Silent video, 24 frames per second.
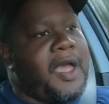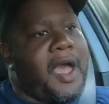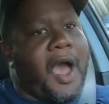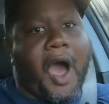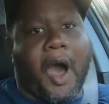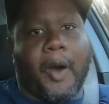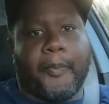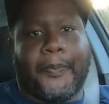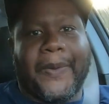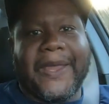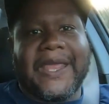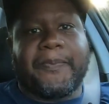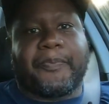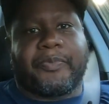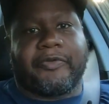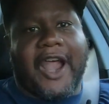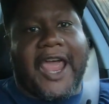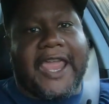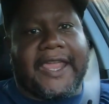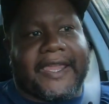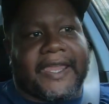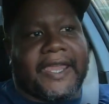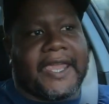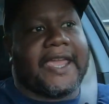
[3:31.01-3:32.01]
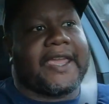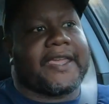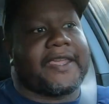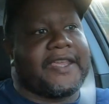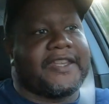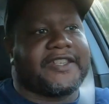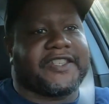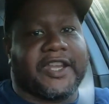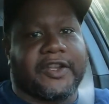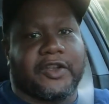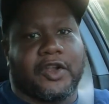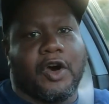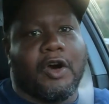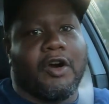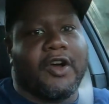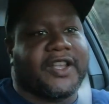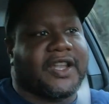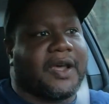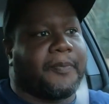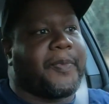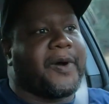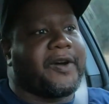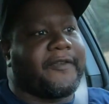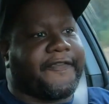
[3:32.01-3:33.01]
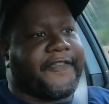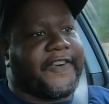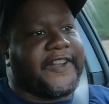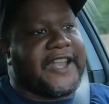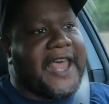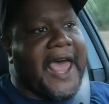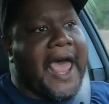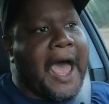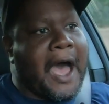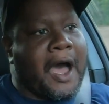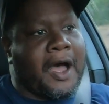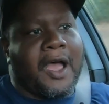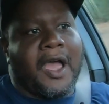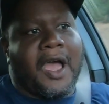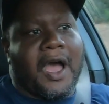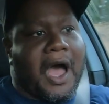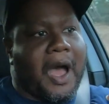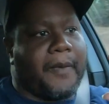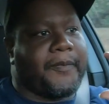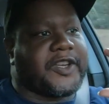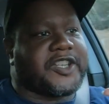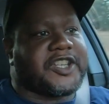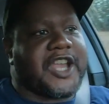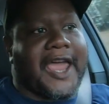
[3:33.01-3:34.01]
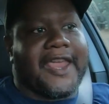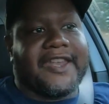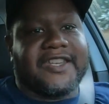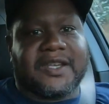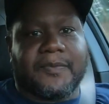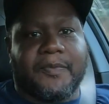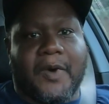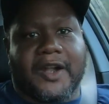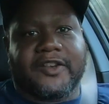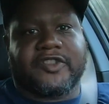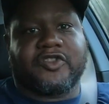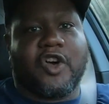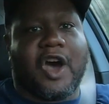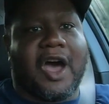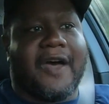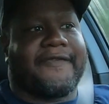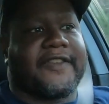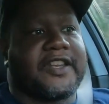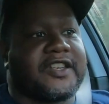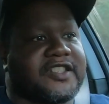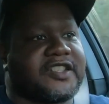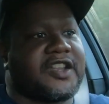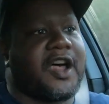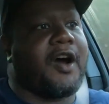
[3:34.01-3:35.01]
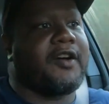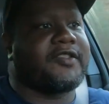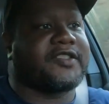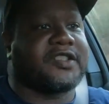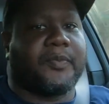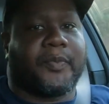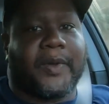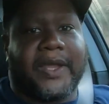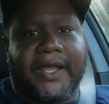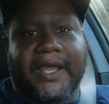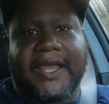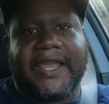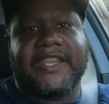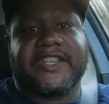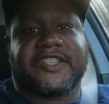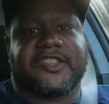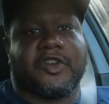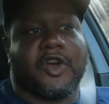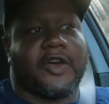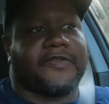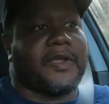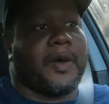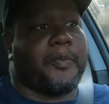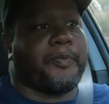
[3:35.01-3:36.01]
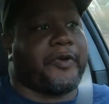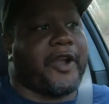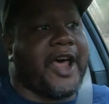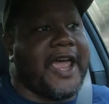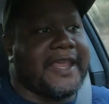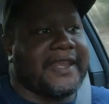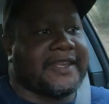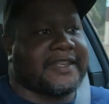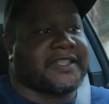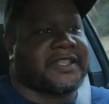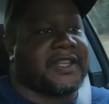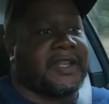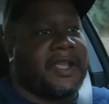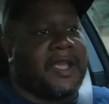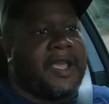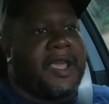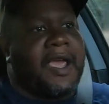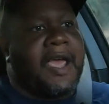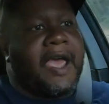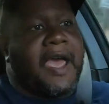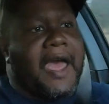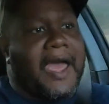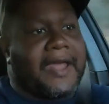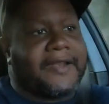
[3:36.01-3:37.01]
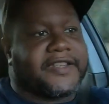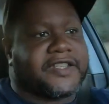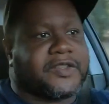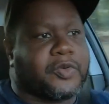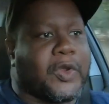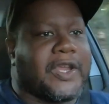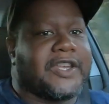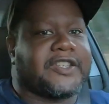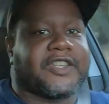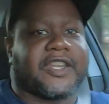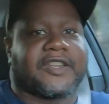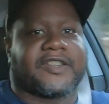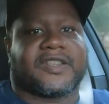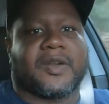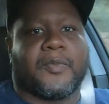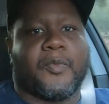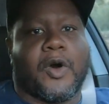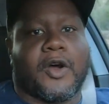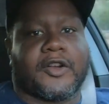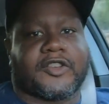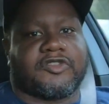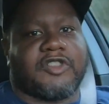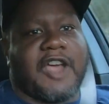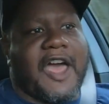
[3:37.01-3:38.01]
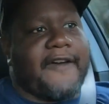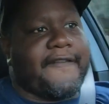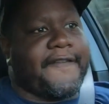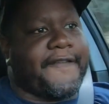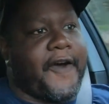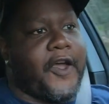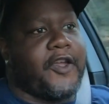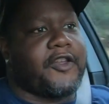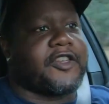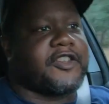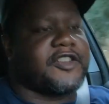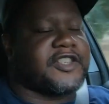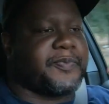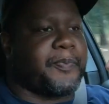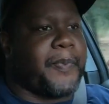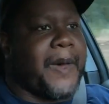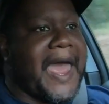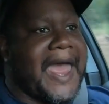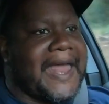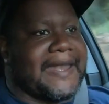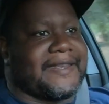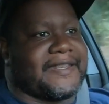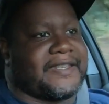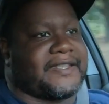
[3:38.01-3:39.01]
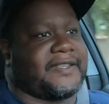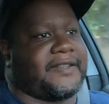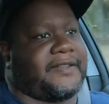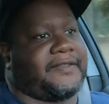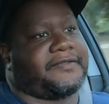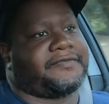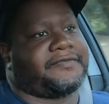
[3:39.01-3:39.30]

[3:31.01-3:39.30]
Our big brake kit is in order, but for now, I'm changing my driving style to be easy on the brakes and switching to more track-focused pads.